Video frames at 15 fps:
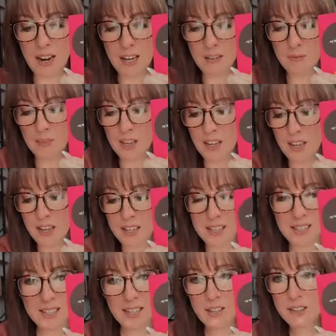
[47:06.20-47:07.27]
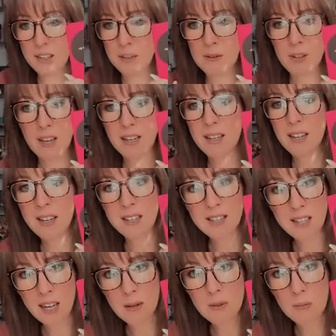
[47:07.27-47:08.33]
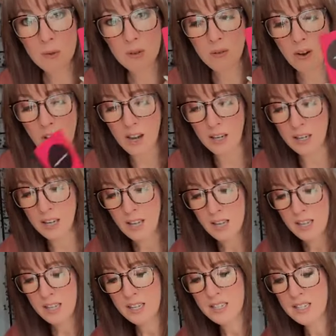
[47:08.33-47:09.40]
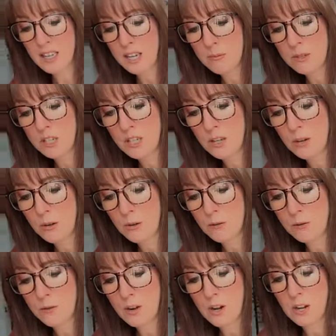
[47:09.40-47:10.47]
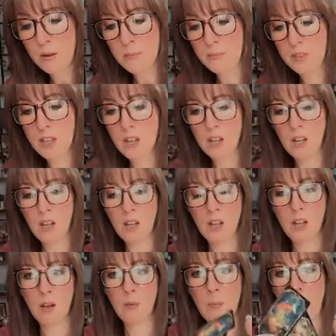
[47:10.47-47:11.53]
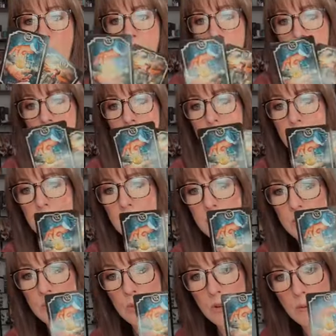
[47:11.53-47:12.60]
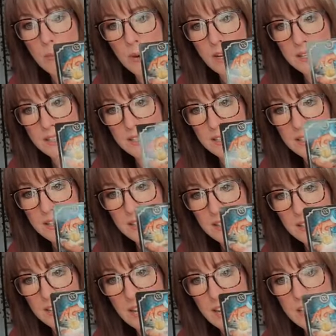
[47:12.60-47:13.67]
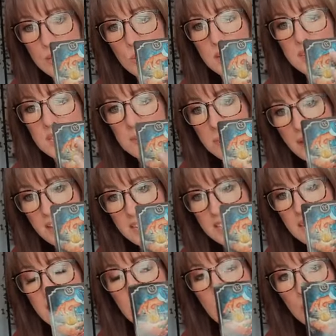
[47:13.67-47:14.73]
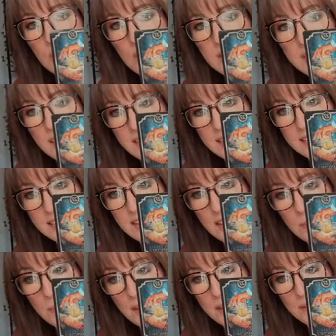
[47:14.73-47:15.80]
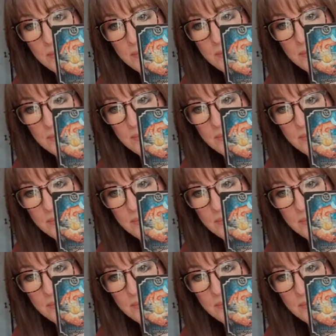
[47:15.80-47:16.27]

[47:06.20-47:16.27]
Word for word: right? And it's telling you, like, it's time to move on. It's time to go from poverty to abundance, okay? To expecting good things to come in,